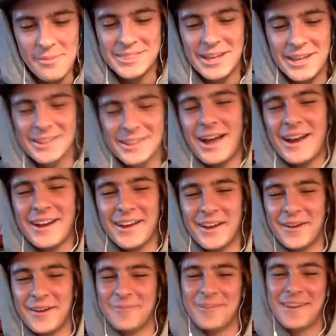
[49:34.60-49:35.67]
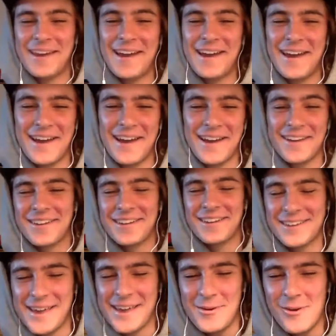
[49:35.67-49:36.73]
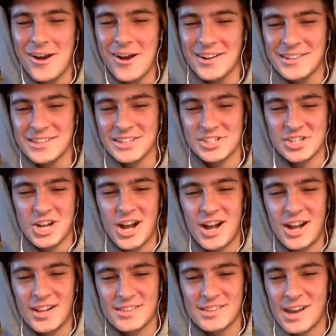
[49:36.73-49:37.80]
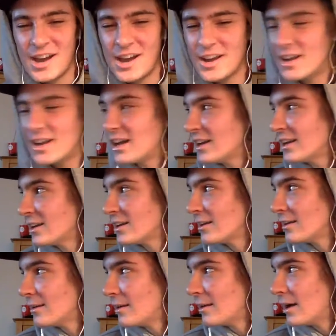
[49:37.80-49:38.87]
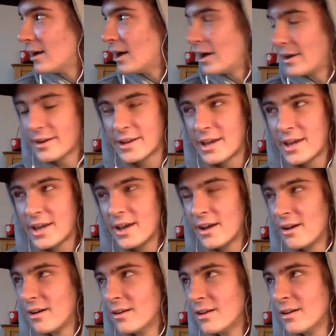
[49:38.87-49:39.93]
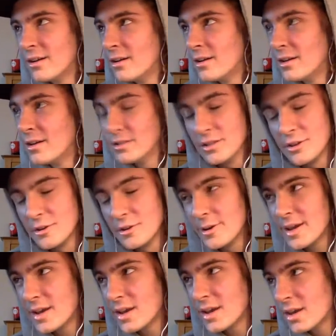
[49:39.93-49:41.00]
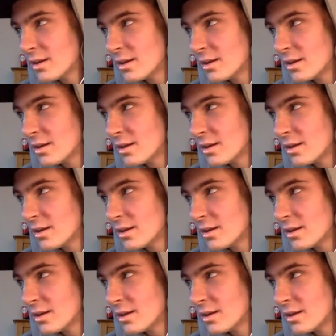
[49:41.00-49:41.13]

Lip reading: about that lineup. Yeah. K-Walks, Ishad, Zion, Nikel, Louis,